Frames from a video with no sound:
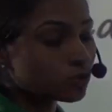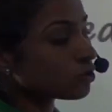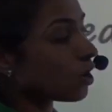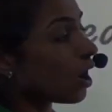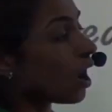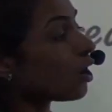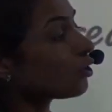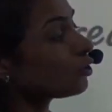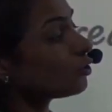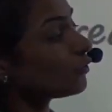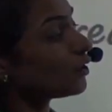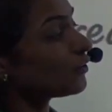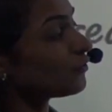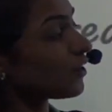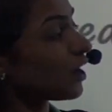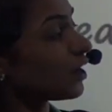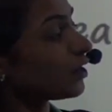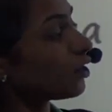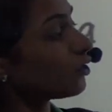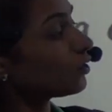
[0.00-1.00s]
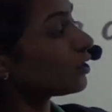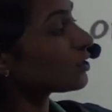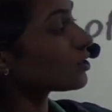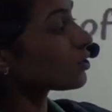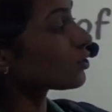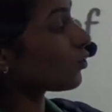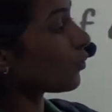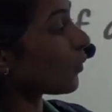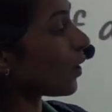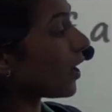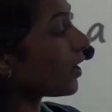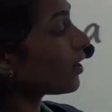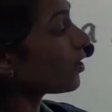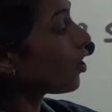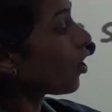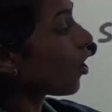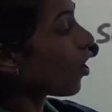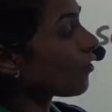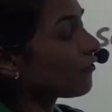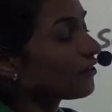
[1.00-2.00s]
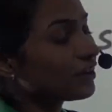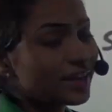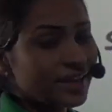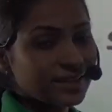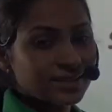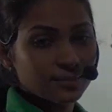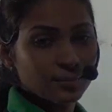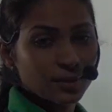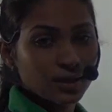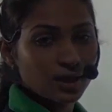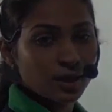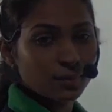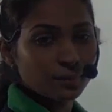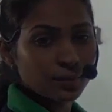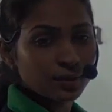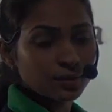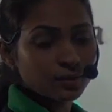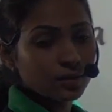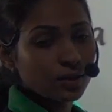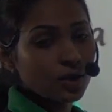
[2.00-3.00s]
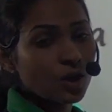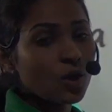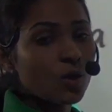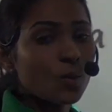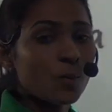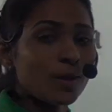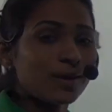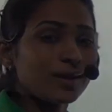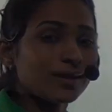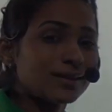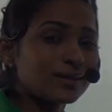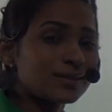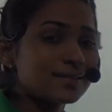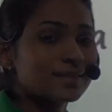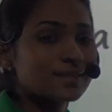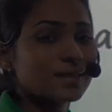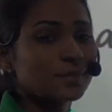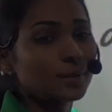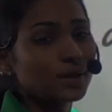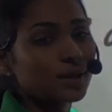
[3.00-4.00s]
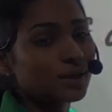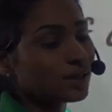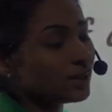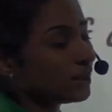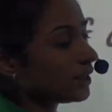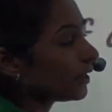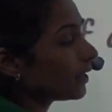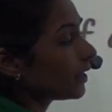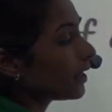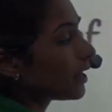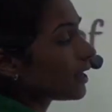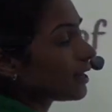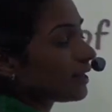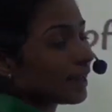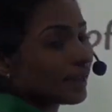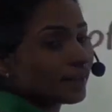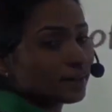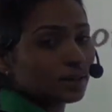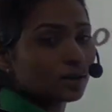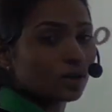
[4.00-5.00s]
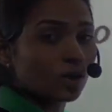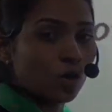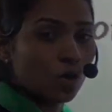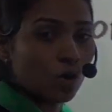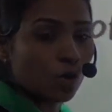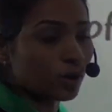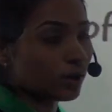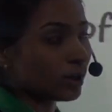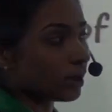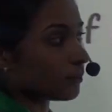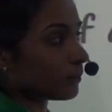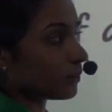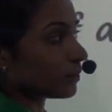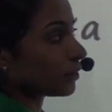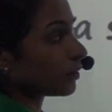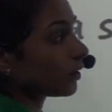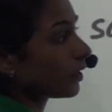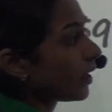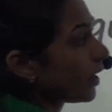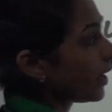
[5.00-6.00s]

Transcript: So how do we find out the square of a decimal number? Well it is similarly like the whole number.